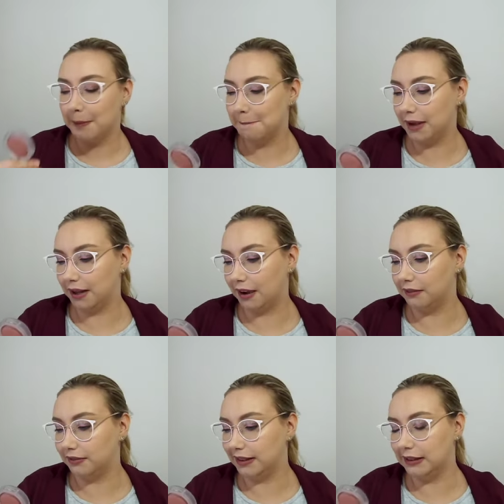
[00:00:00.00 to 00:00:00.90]
But I
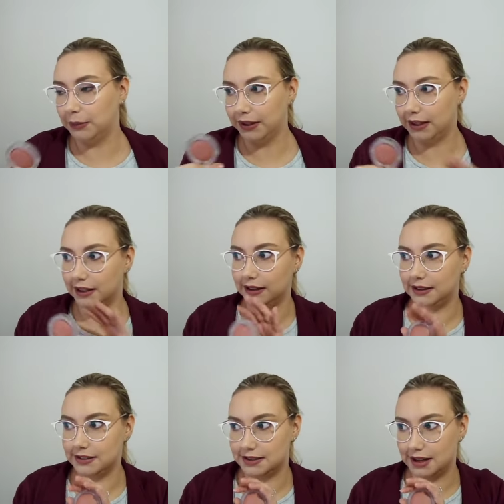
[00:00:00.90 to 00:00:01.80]
really want to get, I think
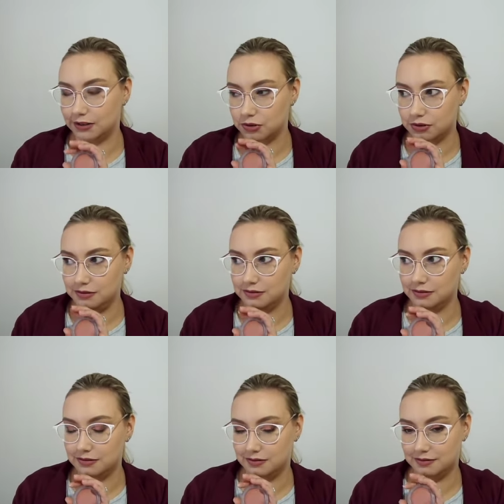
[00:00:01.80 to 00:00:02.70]
it's Natural.
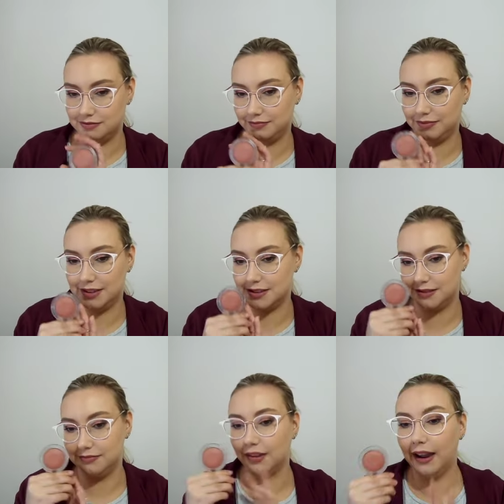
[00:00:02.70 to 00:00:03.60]
There's
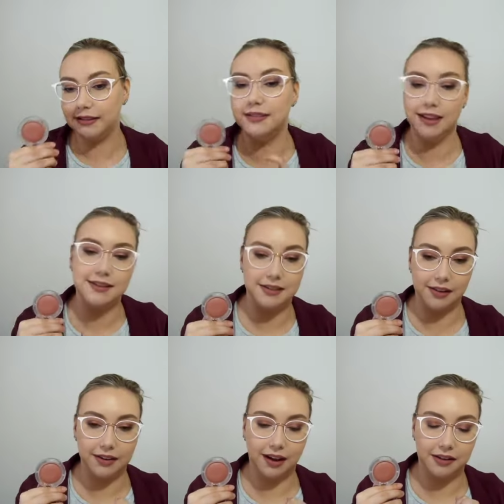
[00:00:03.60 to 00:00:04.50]

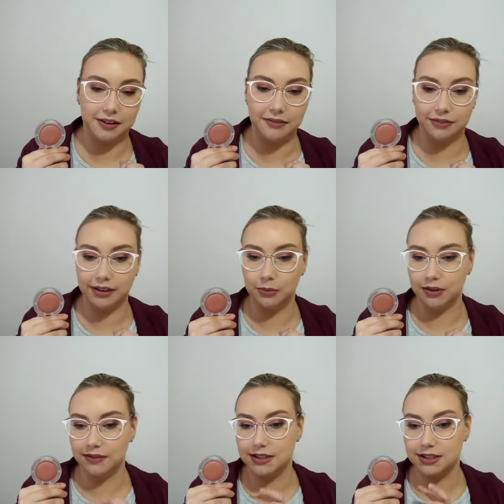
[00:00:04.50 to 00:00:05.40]
another color I really
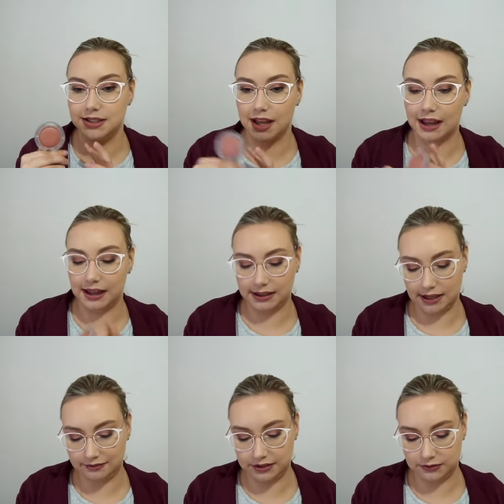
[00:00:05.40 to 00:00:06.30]
wanted, this because I
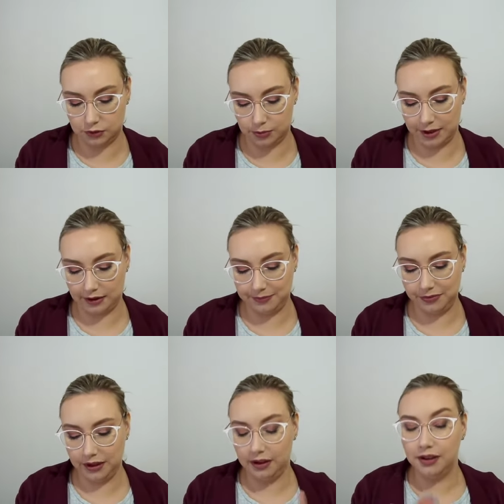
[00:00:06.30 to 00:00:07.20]
love this formula.
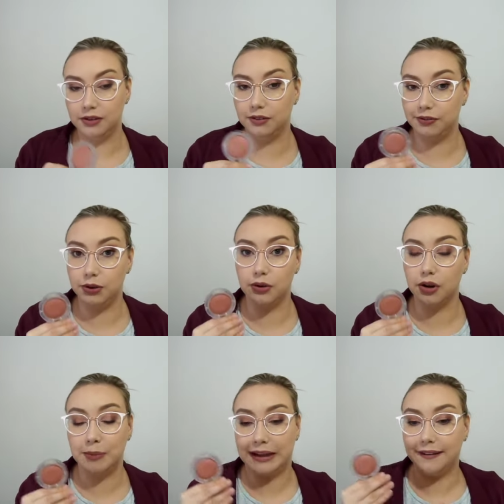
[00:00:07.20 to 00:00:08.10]
If you know
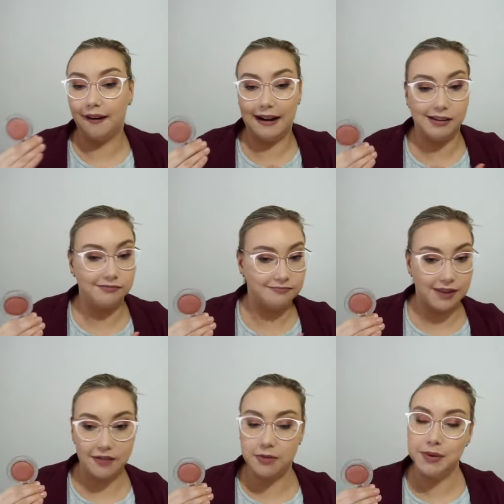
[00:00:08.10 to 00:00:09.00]
me, I've
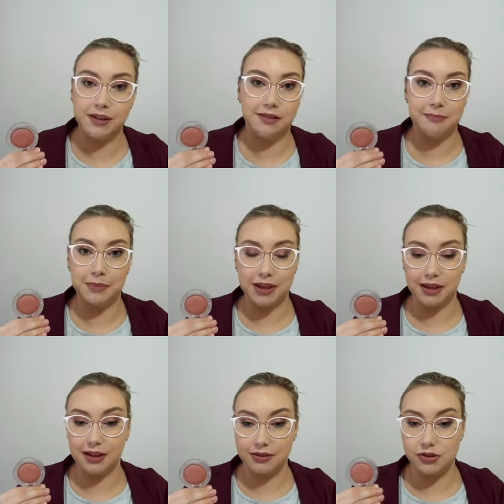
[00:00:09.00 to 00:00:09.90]
never been big
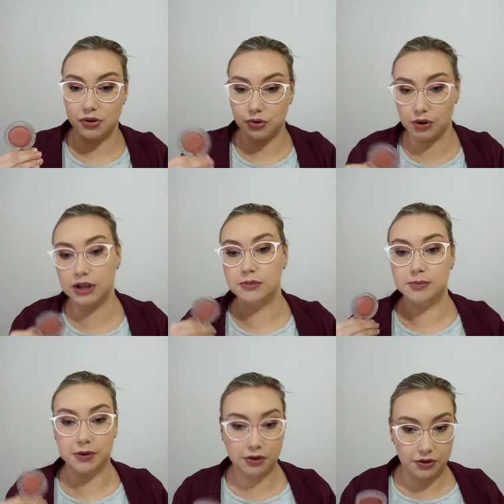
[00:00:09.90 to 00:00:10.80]
into creams
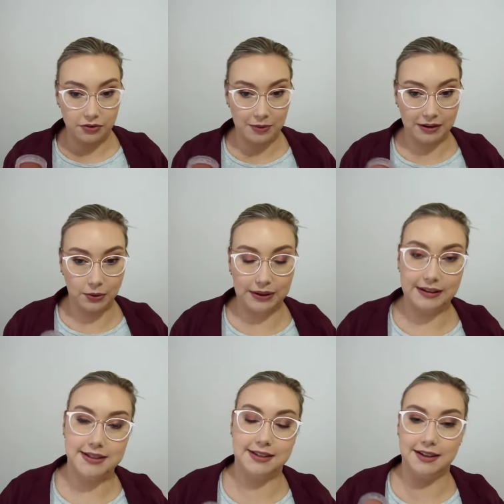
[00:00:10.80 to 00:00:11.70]
because of my
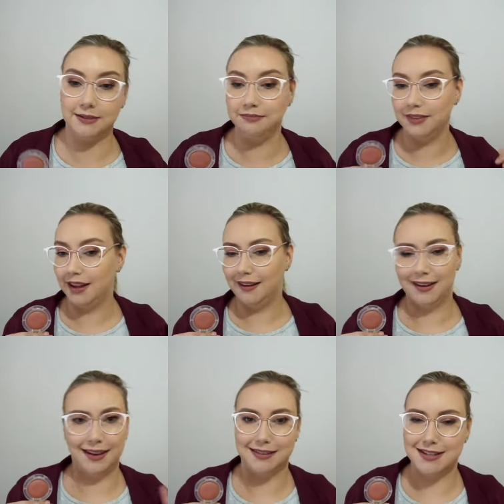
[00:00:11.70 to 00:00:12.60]
oily skin.
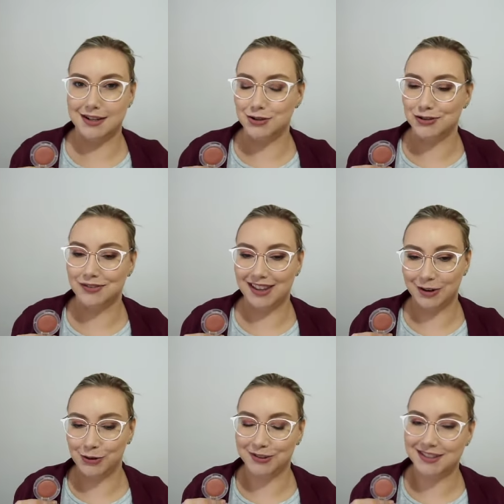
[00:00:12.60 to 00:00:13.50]
Again, stay tuned for that
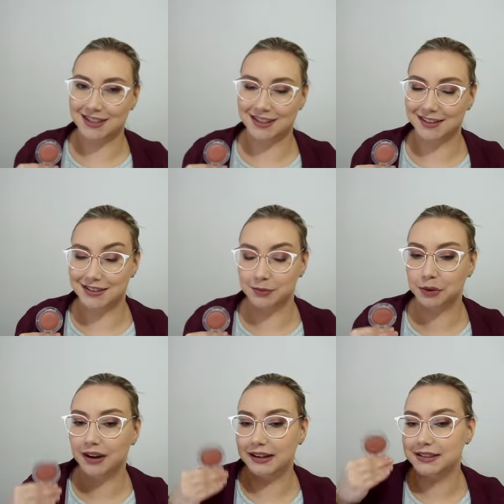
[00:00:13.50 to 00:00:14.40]
haul to see another
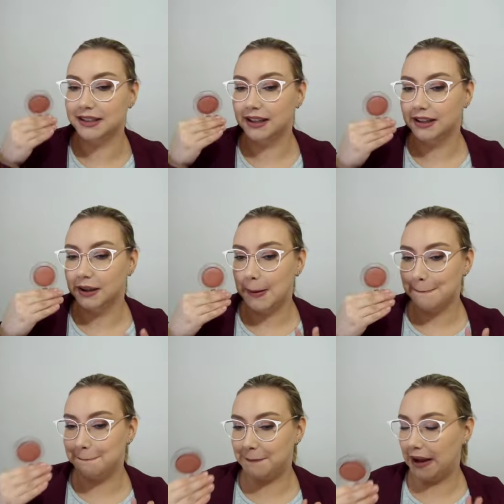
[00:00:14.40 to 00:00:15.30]
surprise.
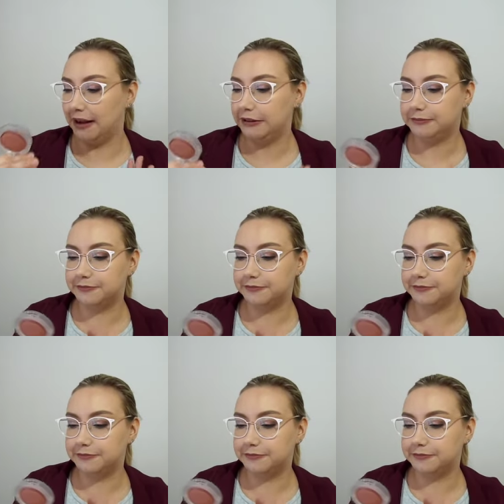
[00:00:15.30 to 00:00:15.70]
But